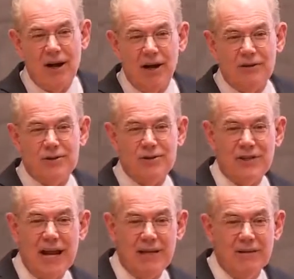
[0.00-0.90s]
to
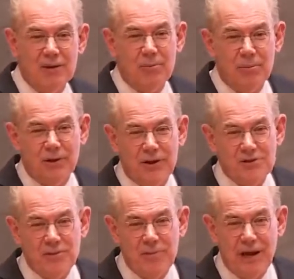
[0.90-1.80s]
understand
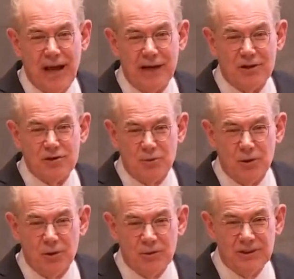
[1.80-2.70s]
liberalism at its
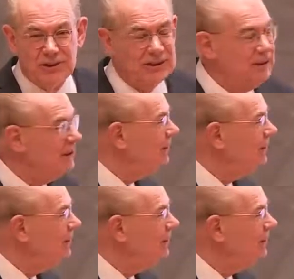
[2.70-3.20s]
roots.